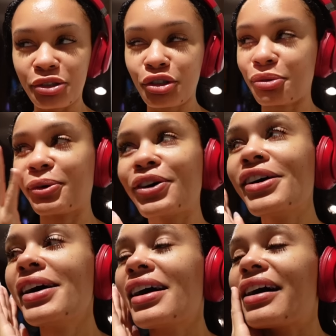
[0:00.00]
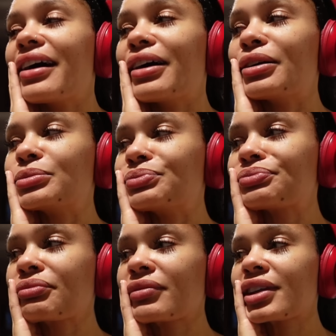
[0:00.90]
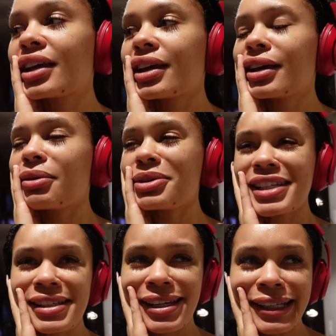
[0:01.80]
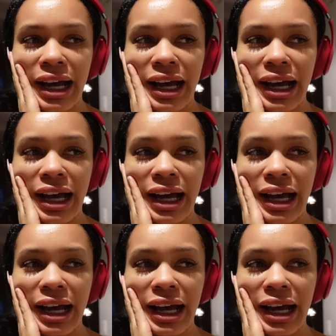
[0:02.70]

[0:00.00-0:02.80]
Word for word: usual um what was I saying?